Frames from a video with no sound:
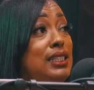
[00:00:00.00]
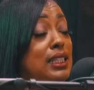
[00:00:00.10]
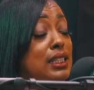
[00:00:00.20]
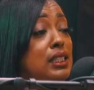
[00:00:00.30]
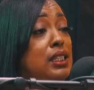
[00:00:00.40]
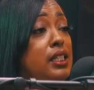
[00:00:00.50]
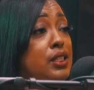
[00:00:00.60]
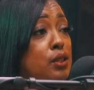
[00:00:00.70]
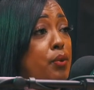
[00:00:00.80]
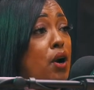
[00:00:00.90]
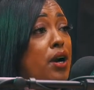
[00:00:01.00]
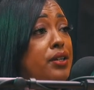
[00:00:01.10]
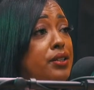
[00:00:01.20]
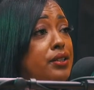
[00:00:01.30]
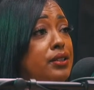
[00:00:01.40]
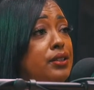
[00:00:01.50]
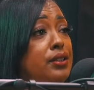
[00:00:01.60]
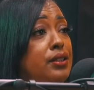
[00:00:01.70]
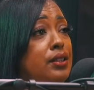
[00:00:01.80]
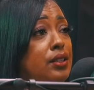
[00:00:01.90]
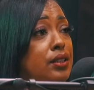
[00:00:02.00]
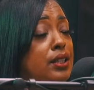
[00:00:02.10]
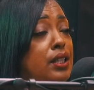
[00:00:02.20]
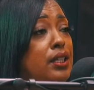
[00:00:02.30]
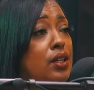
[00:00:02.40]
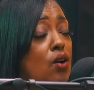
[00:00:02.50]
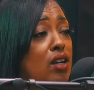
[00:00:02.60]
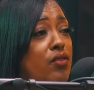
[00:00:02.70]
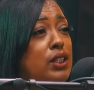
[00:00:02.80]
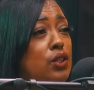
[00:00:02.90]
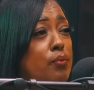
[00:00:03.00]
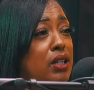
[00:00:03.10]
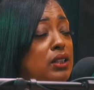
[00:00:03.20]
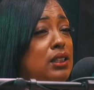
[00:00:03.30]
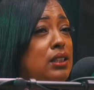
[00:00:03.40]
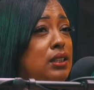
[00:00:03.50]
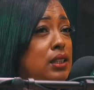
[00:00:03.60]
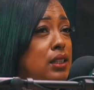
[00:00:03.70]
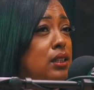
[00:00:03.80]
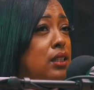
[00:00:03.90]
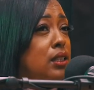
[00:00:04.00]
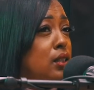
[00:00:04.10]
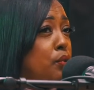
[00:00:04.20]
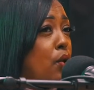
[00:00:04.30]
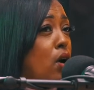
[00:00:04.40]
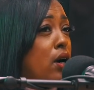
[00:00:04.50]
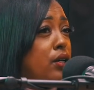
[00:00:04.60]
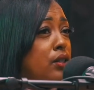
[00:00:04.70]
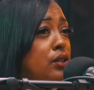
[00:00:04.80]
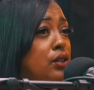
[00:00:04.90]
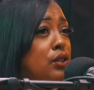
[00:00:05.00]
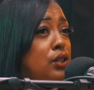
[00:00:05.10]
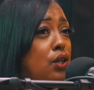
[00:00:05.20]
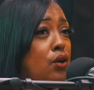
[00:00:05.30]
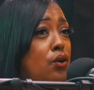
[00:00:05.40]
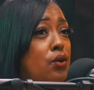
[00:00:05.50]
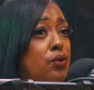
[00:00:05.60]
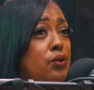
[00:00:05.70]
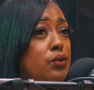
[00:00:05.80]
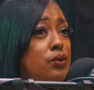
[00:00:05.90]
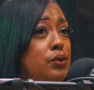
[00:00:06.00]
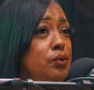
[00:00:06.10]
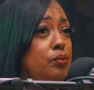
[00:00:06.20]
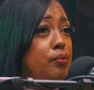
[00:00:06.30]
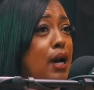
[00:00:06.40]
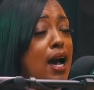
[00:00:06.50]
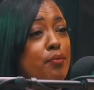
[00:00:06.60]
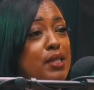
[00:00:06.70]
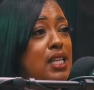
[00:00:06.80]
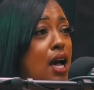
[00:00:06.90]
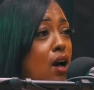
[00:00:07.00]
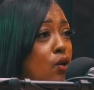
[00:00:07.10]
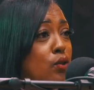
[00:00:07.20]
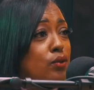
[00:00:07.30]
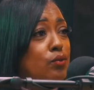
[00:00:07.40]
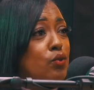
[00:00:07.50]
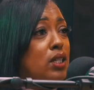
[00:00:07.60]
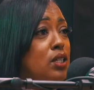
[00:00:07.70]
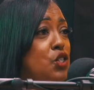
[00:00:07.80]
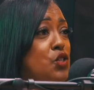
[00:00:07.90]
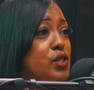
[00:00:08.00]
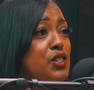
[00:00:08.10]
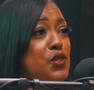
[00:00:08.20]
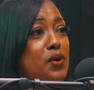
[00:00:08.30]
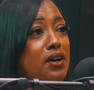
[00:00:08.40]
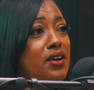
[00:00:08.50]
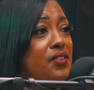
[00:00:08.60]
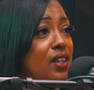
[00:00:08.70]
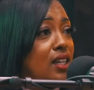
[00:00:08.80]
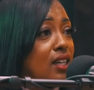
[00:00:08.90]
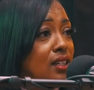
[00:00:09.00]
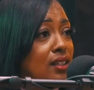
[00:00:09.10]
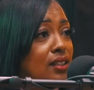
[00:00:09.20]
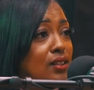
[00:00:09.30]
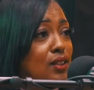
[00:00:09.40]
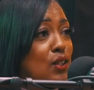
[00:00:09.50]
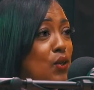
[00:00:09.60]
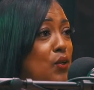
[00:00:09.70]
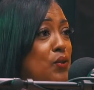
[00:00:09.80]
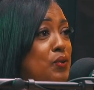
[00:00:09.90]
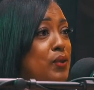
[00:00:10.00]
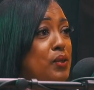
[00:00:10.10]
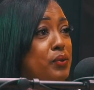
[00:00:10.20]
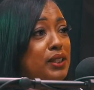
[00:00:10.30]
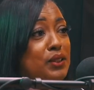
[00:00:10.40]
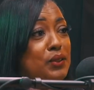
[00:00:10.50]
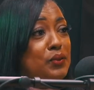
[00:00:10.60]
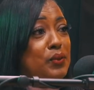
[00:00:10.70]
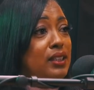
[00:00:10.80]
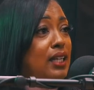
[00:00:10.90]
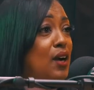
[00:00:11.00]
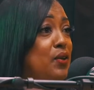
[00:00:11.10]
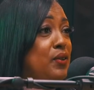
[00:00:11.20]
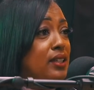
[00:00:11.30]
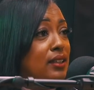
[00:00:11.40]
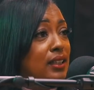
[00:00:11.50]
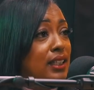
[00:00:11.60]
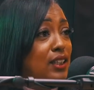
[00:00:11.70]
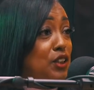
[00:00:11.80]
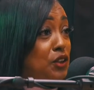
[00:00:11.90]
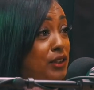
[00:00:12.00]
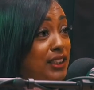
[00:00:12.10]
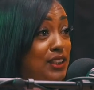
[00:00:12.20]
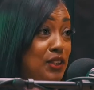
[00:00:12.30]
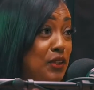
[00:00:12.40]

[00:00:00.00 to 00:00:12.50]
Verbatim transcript: six years apart. Okay. Yeah, all of us are about six years apart. So mom is out running the street doing her thing. So what we do, we out in the street